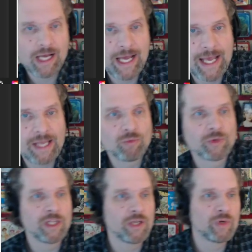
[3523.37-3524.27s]
I
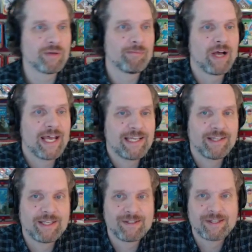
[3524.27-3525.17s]
really wouldn't
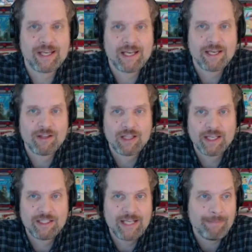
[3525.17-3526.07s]
mind this
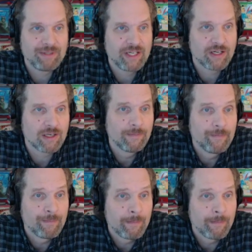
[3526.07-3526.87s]
adept here.